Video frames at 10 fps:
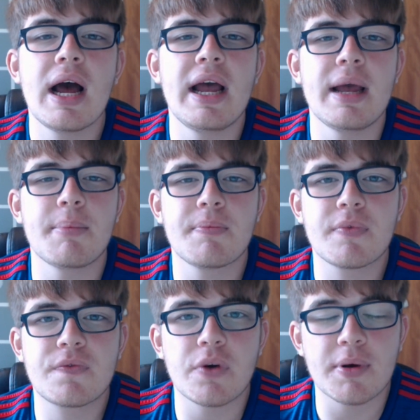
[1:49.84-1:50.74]
um,
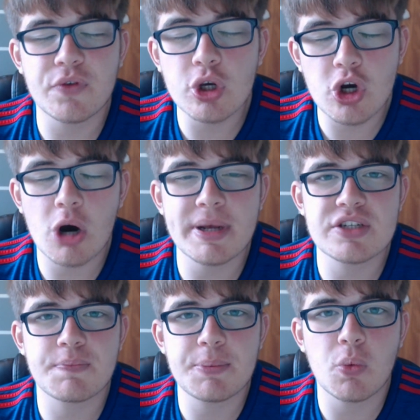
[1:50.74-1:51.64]
from a few comments,
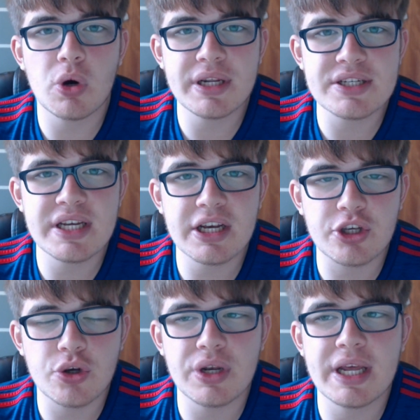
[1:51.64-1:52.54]
if people want to see a
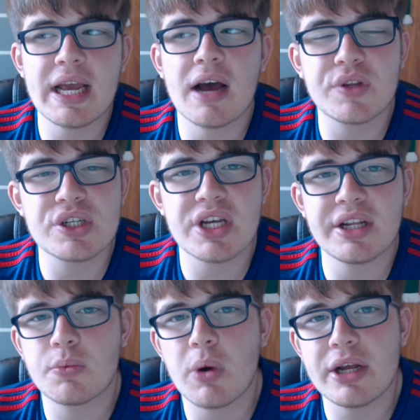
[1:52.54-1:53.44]
Q&A, I've
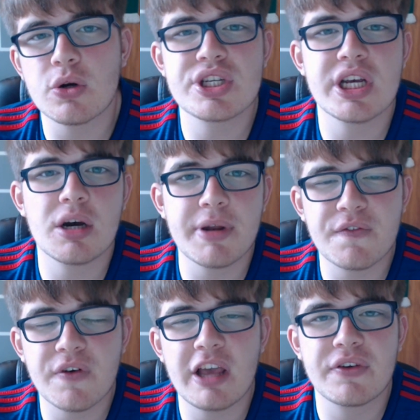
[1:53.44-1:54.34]
decided why not celebrate
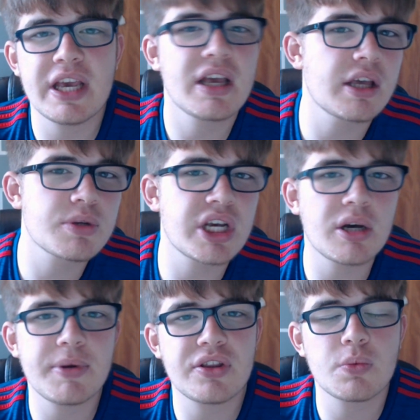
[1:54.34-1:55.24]
5k like we
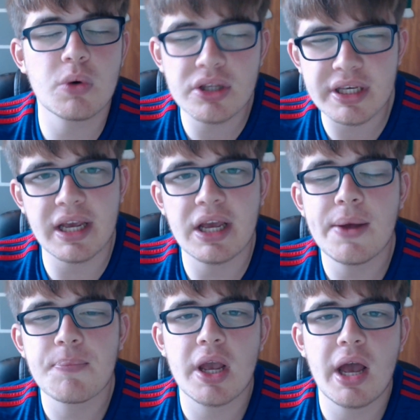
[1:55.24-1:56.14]
celebrated 1k
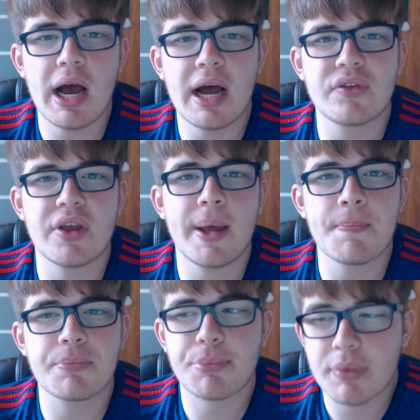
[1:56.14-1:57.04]
and
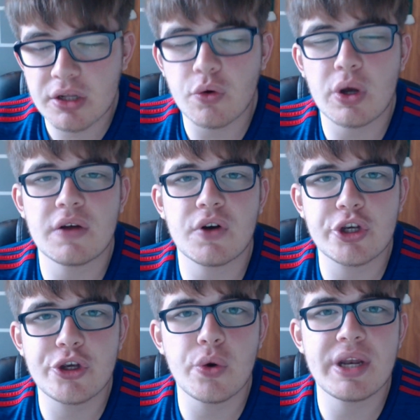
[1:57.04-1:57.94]
um, do another
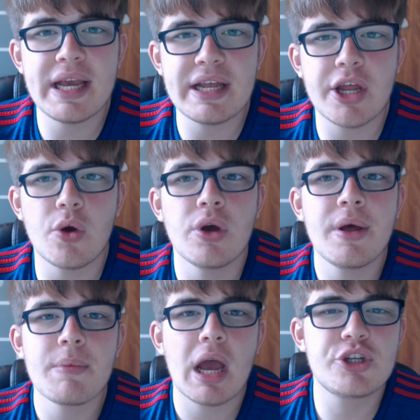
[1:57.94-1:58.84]
Q&A. Now,
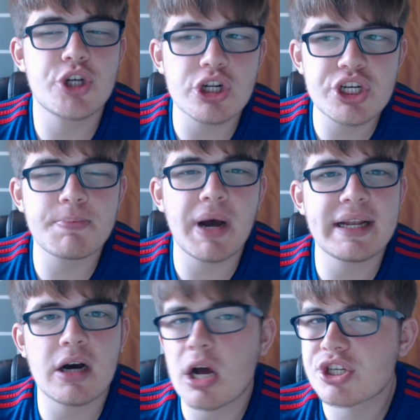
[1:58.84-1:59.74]
judging by
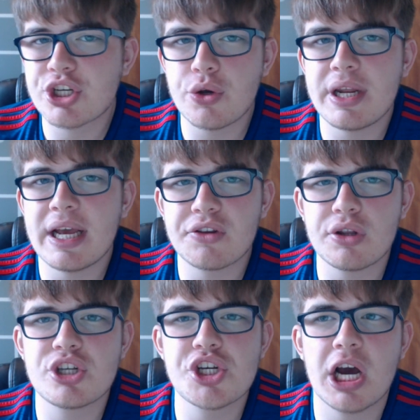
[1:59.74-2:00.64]
the last Q&A I done
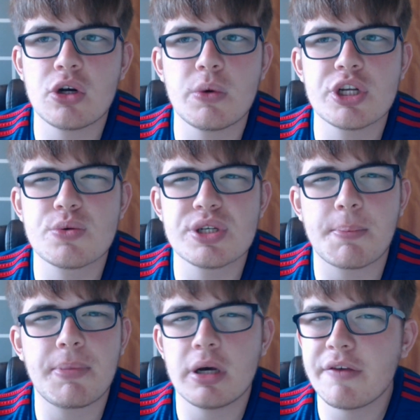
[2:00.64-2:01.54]
the channel, which was I
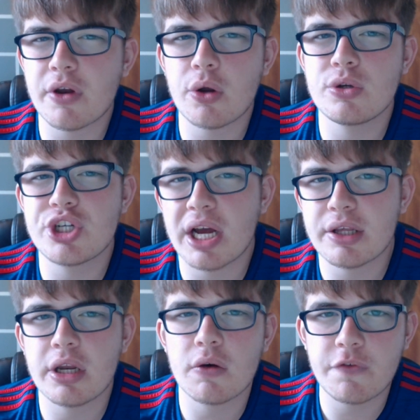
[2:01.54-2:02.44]
believe around January or